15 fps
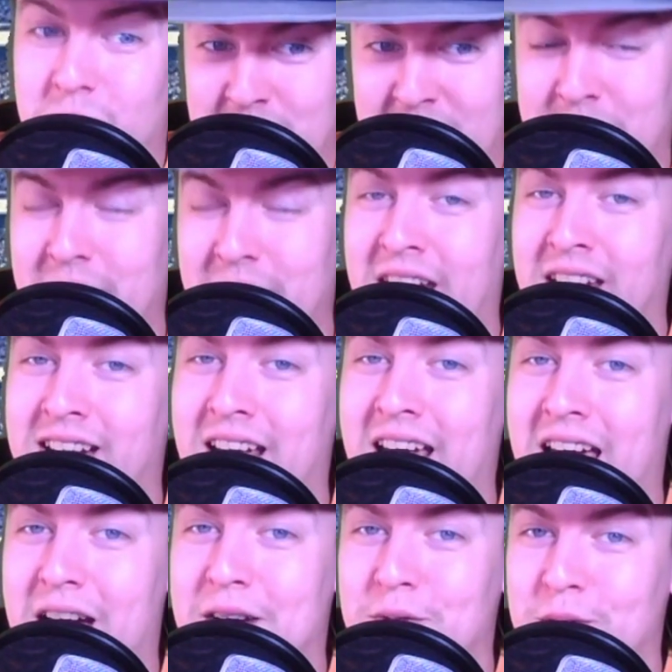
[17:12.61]
Maybe
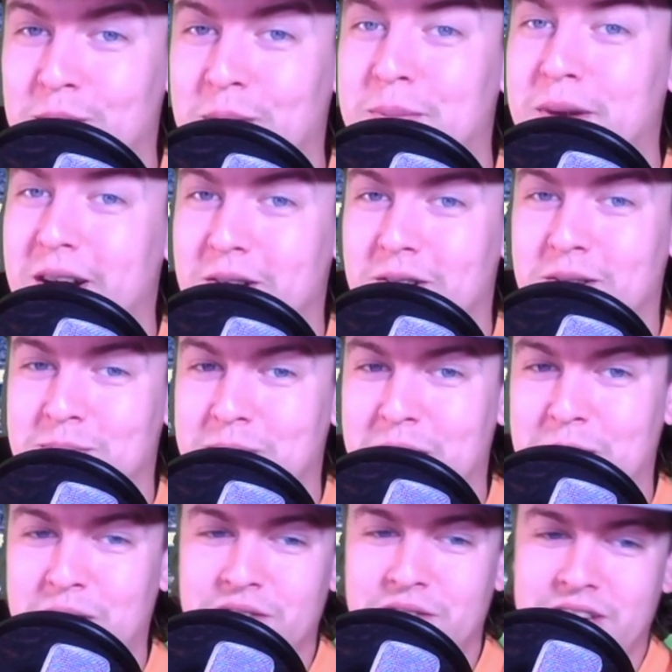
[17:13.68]
8.5 would be better,
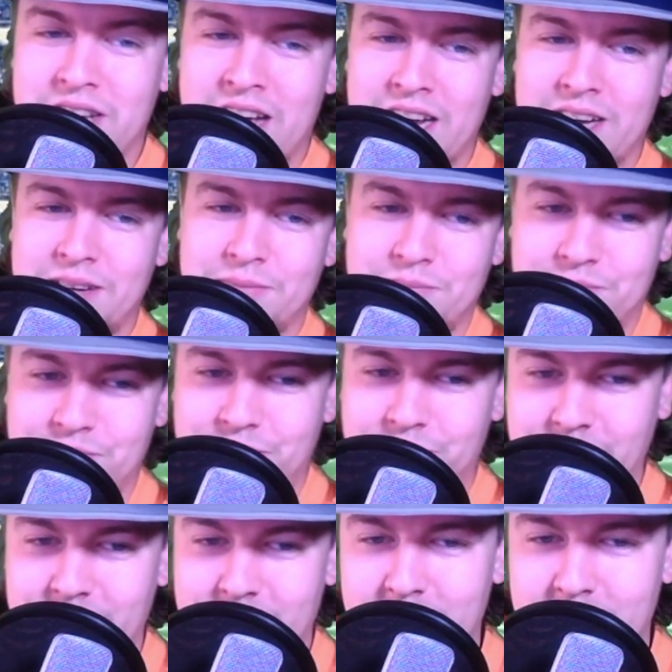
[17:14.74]
maybe even 9.
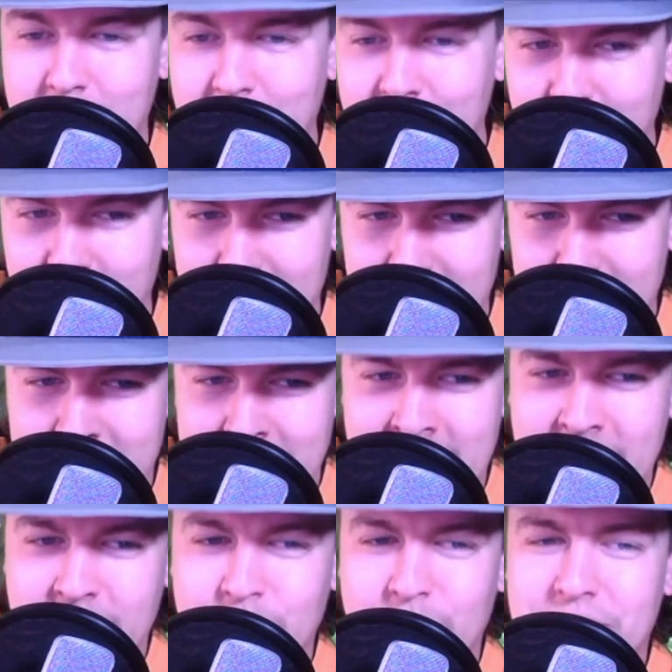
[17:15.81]

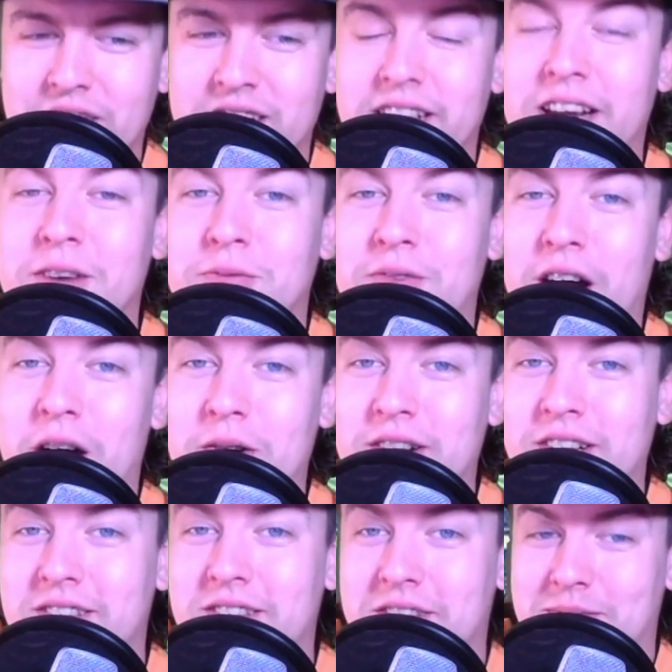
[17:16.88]
Next, we have the Atlanta
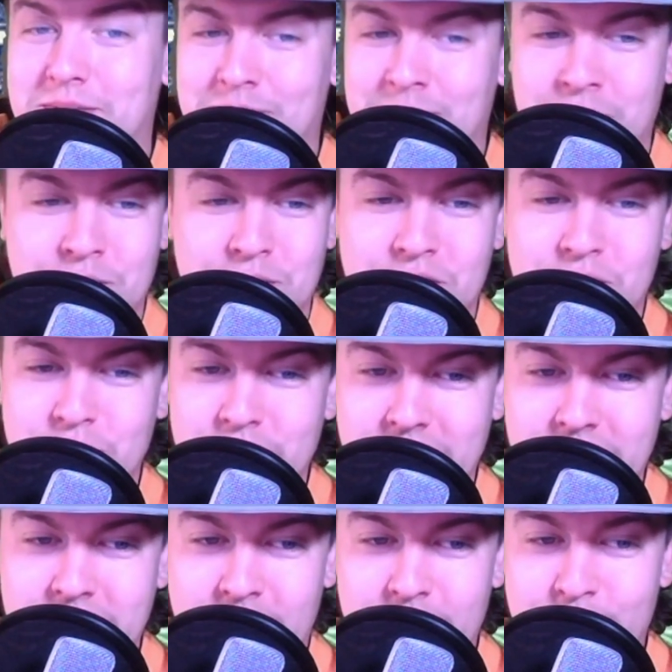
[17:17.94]
Falcons. This one's a
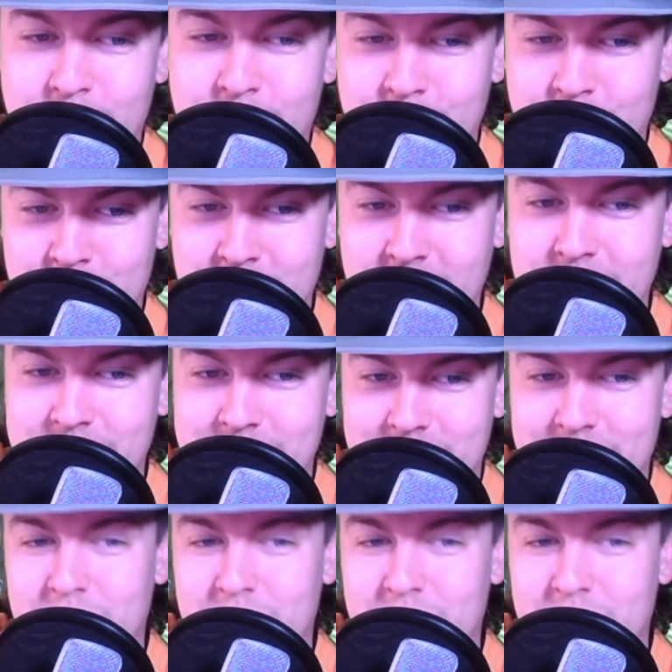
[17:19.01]
really tough one for me.